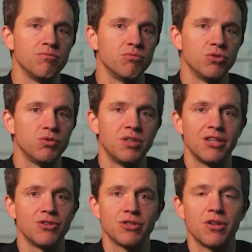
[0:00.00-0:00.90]
Should they
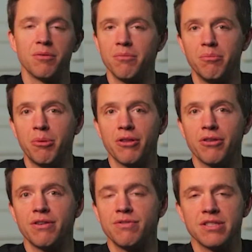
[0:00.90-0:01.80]
just not
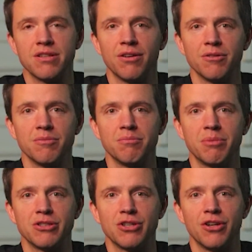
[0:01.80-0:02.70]
bother if it's not
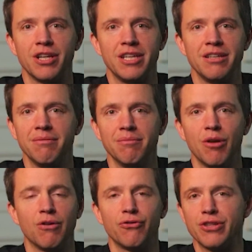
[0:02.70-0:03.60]
particularly
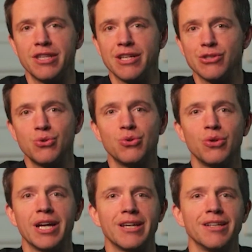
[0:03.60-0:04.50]
offered in their school?
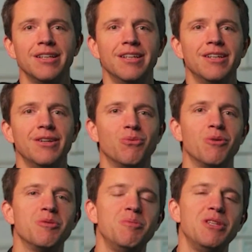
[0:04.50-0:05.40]
Like, what
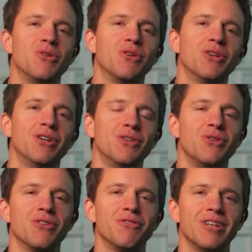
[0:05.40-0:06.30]
would be your
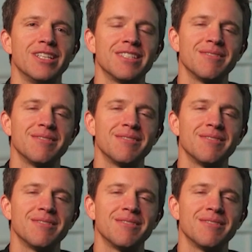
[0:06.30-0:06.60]
advice?